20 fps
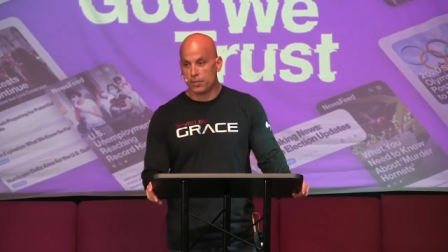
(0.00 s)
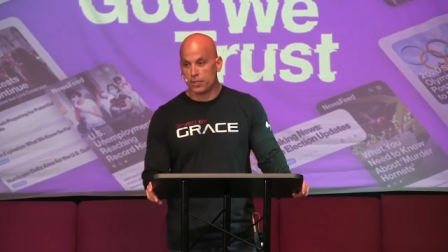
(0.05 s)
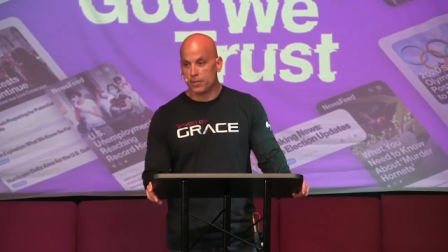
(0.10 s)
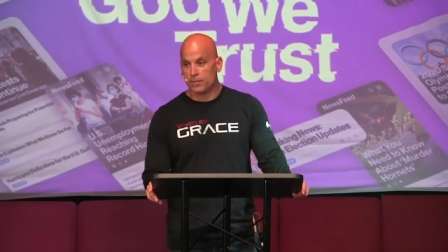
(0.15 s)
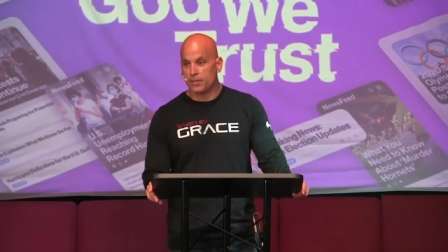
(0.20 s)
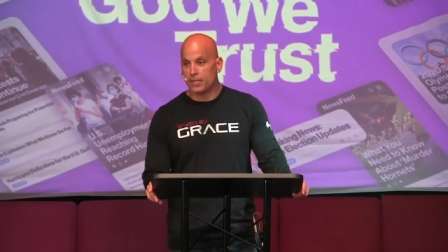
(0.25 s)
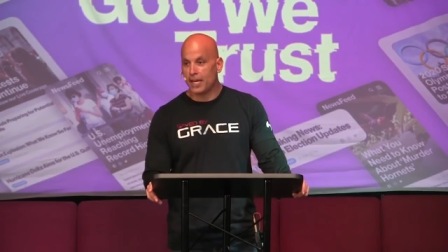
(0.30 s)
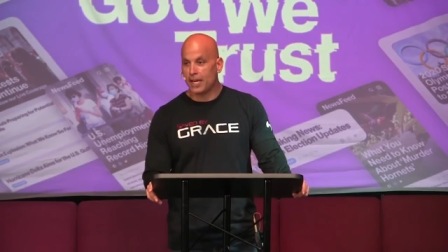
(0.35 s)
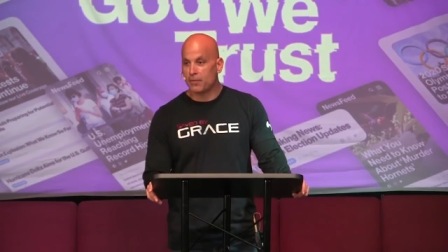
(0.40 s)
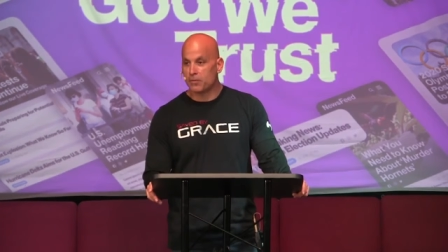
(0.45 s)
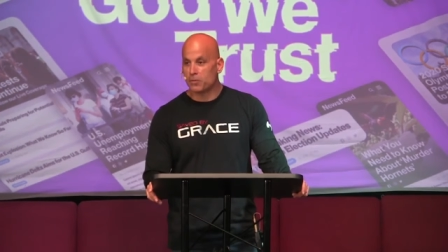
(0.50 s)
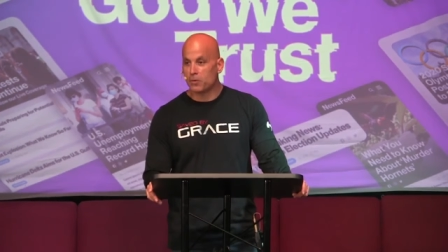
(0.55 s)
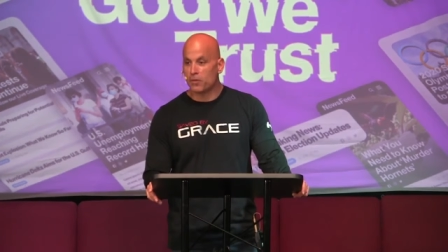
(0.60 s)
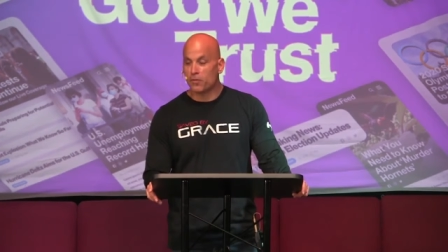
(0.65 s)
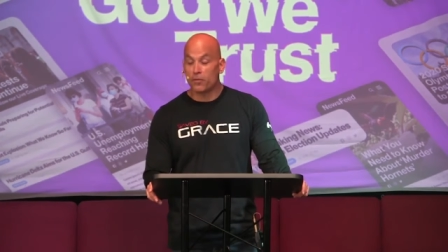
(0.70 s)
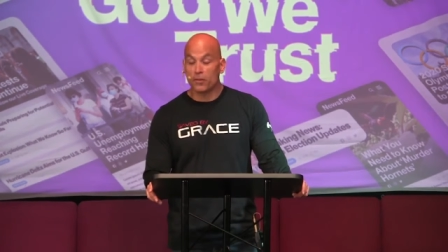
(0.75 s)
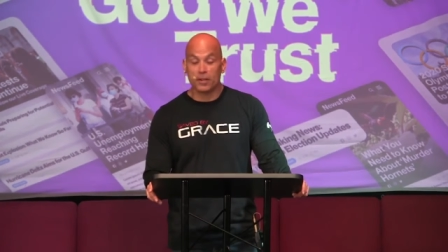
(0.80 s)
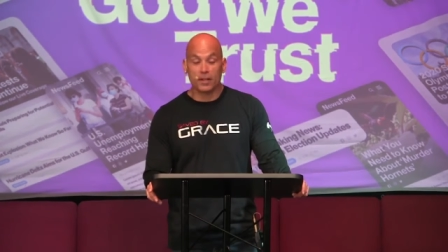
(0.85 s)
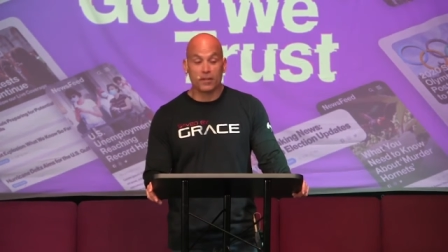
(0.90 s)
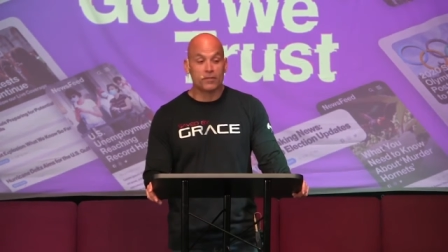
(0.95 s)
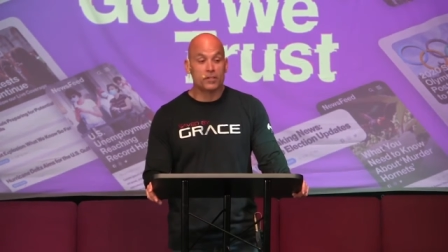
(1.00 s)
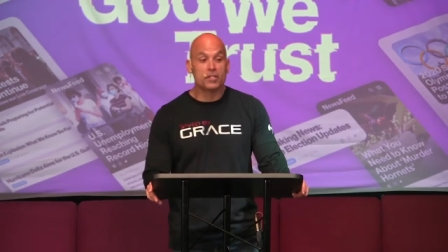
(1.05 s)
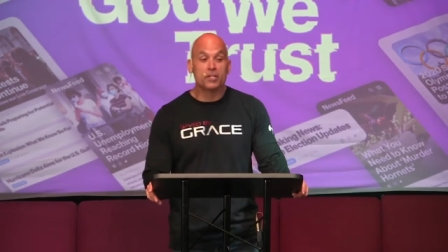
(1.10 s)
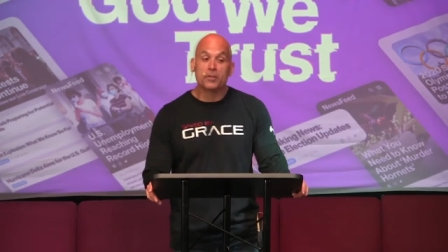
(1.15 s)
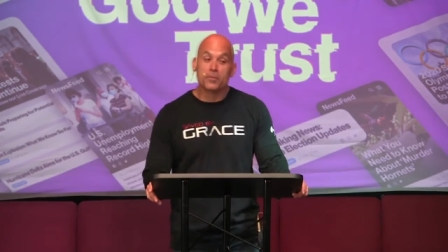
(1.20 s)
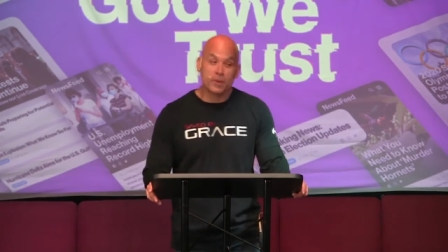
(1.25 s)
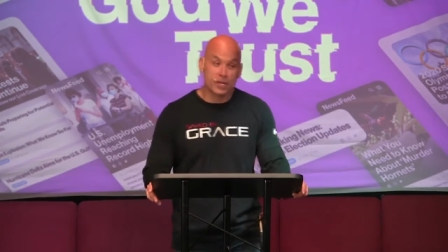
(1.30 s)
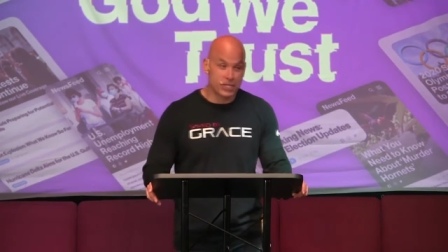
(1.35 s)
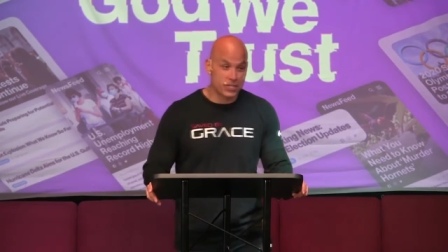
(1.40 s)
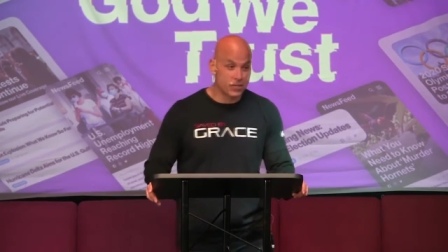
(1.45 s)
Sometimes we're full of too
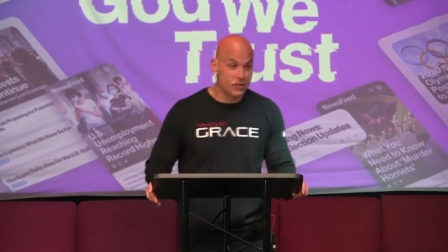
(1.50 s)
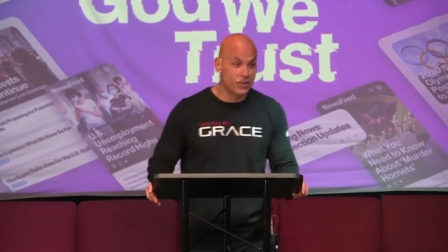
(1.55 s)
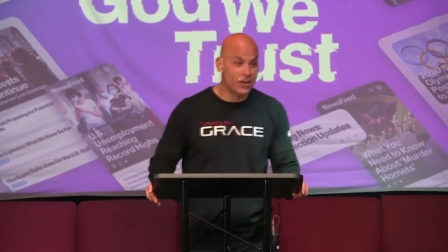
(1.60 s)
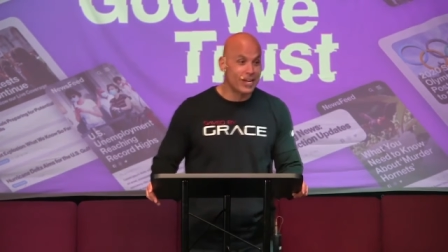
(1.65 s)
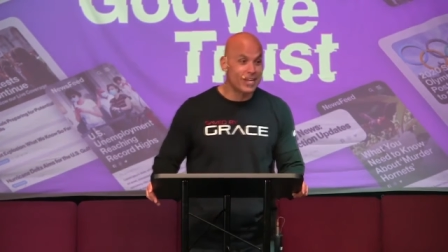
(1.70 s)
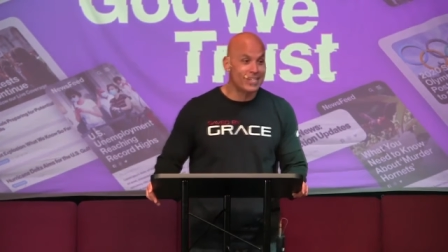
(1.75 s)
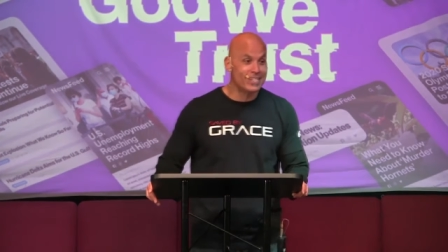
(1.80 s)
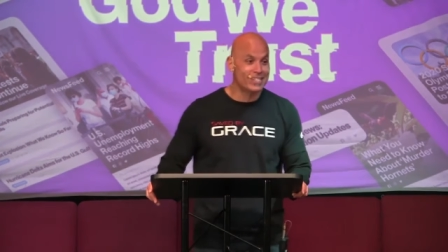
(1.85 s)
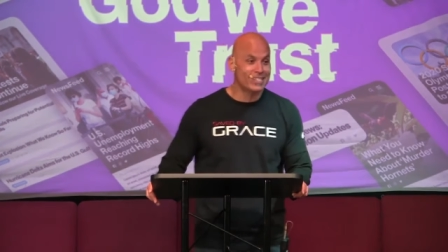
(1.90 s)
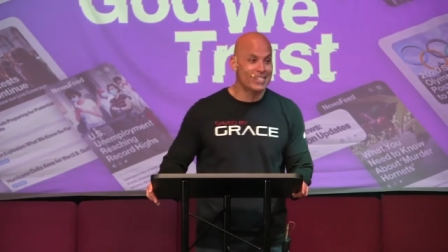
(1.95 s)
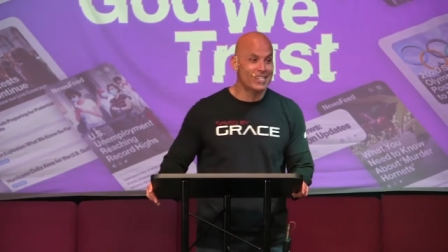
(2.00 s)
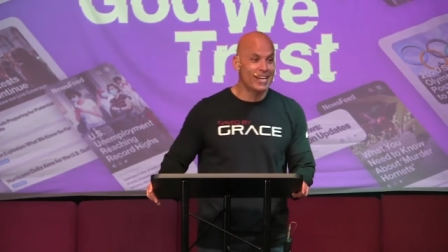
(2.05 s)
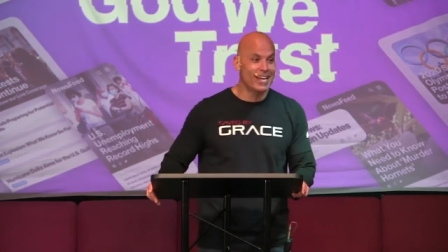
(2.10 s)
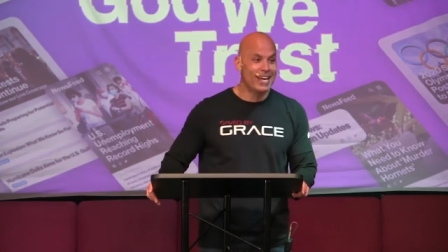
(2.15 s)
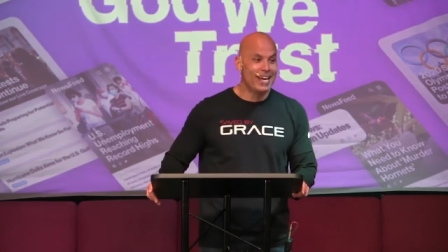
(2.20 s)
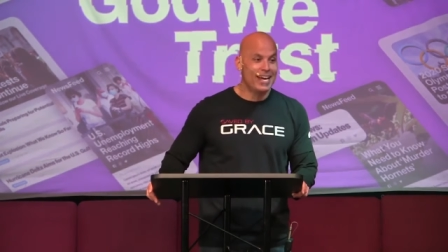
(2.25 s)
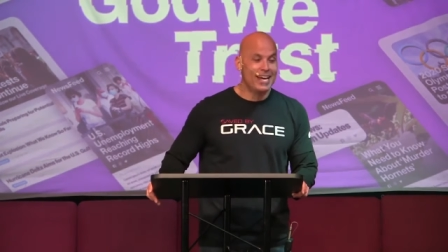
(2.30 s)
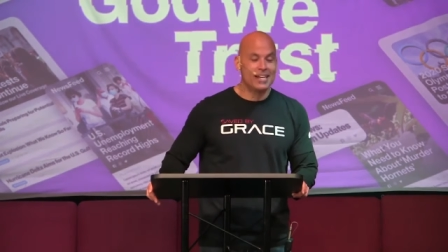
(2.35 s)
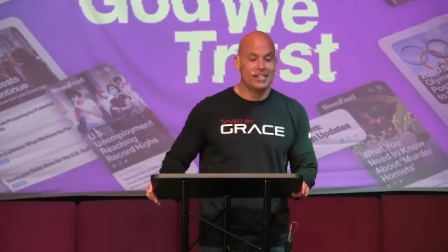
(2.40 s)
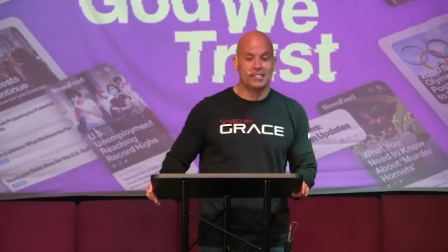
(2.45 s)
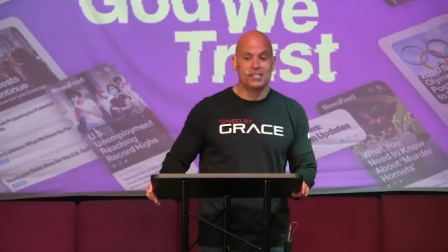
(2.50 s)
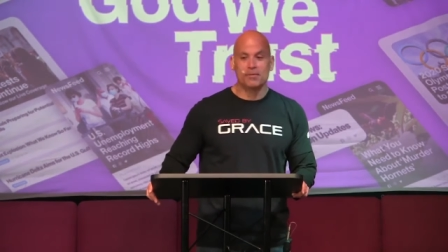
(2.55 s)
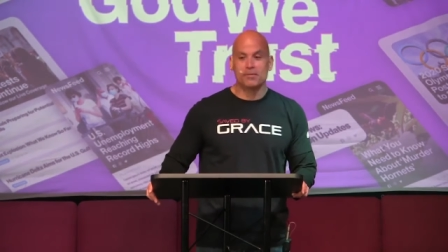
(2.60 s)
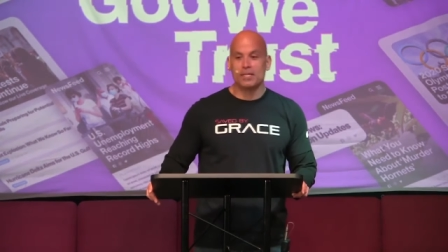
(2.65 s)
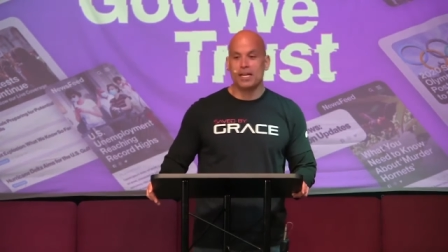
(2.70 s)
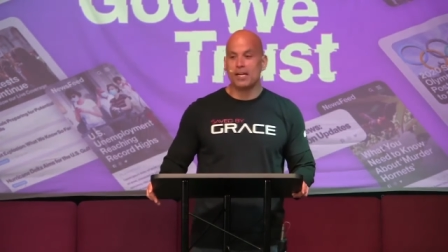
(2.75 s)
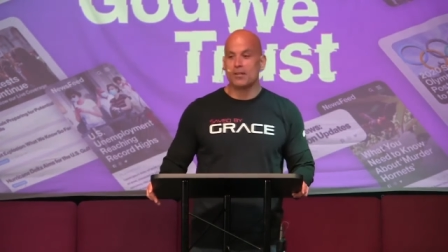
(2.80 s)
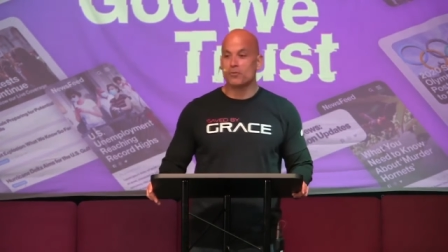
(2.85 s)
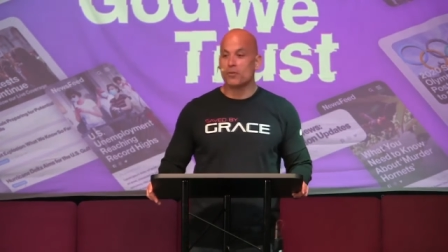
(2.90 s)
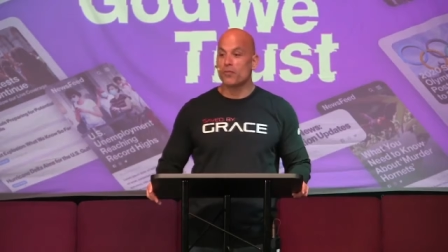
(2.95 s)
much grace, and
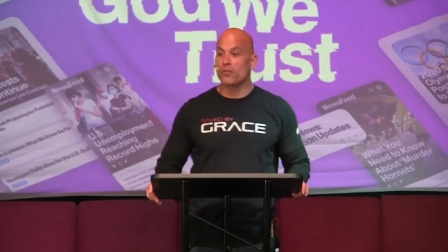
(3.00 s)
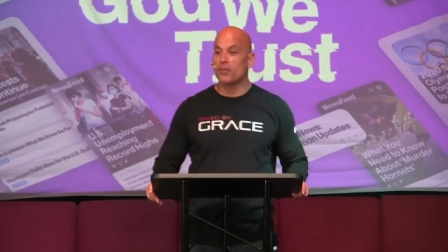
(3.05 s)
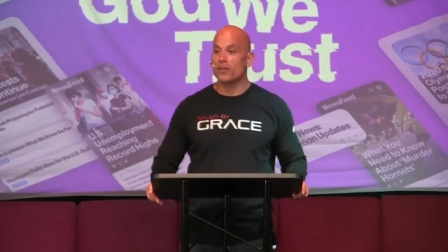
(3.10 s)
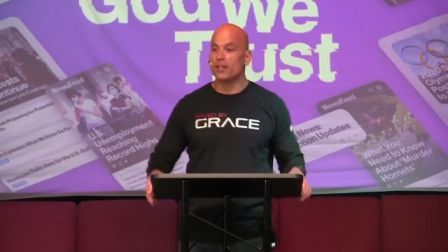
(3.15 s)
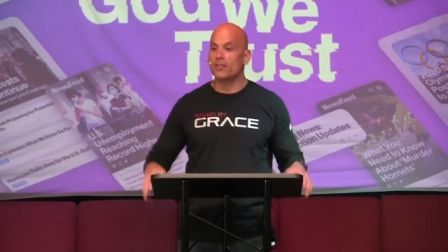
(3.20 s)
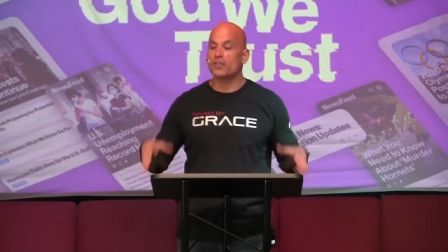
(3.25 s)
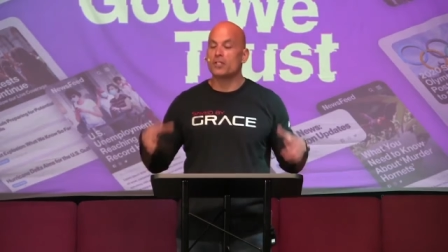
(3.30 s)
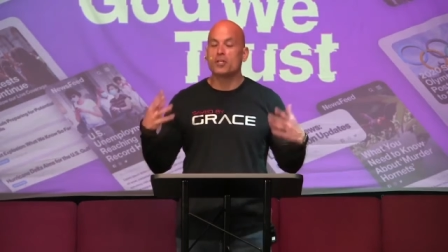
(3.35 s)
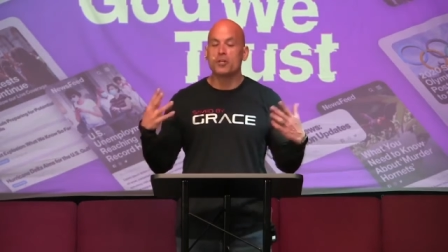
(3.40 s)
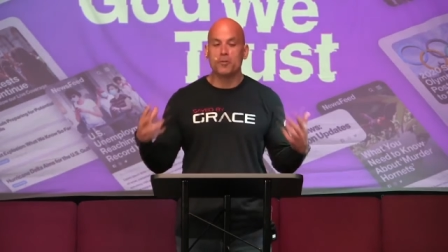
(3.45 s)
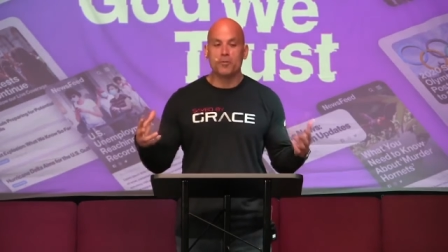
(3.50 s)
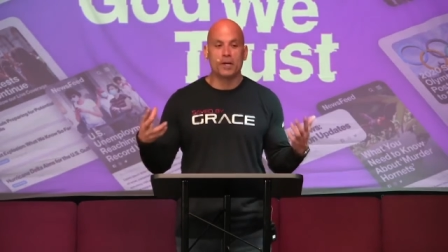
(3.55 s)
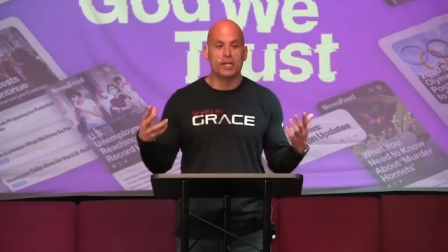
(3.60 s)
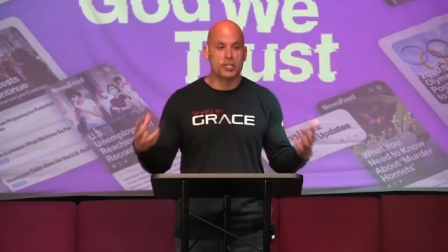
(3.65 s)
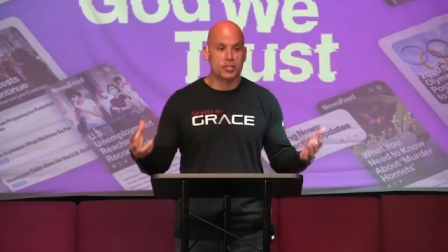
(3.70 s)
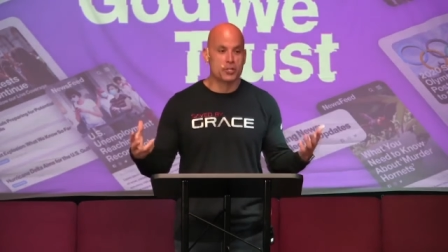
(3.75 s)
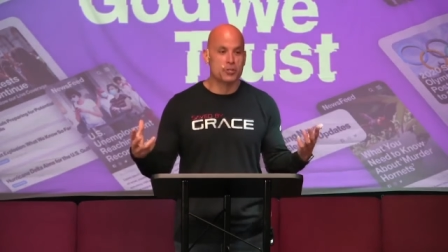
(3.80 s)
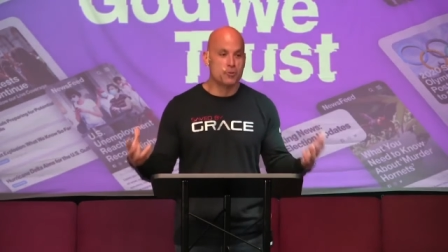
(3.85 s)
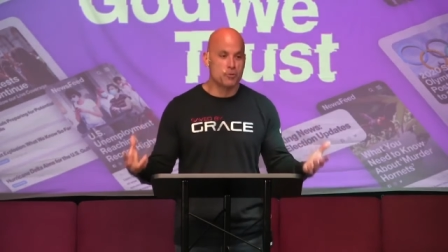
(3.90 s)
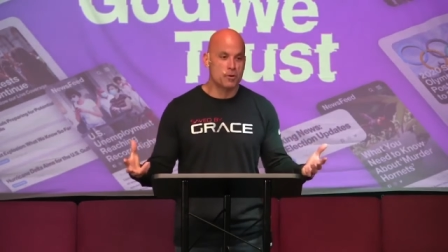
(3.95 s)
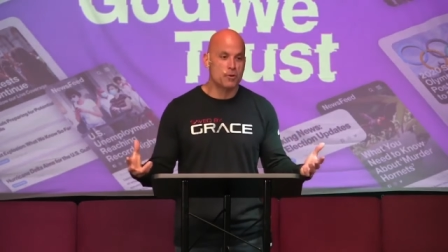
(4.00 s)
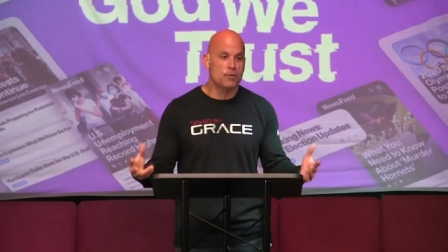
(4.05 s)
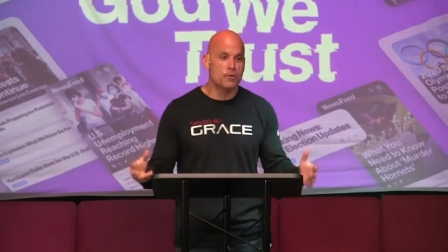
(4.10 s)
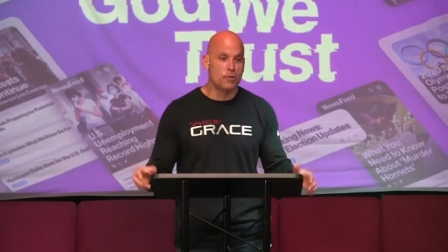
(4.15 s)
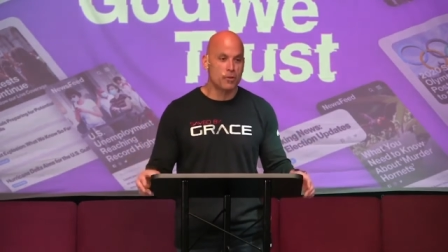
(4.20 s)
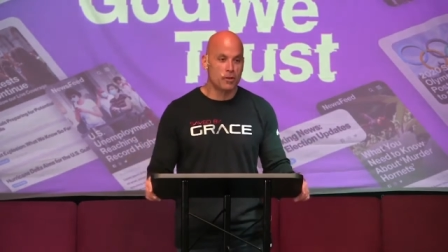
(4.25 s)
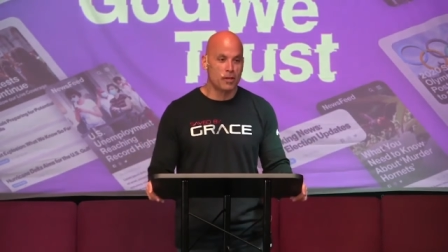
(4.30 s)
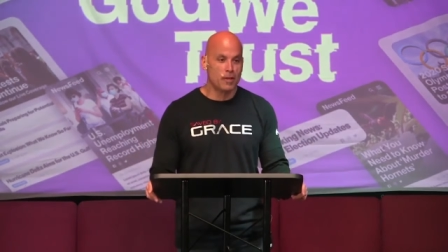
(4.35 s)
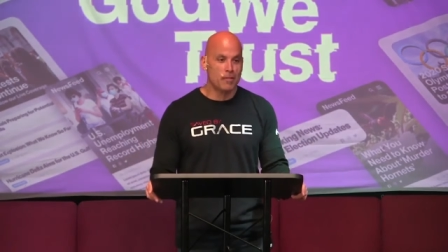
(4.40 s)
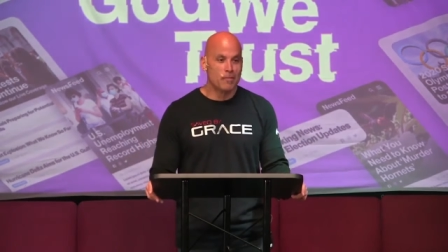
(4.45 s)
sometimes we're full of too much
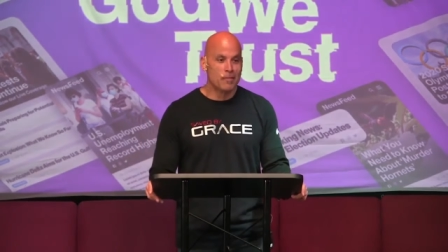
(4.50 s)
truth.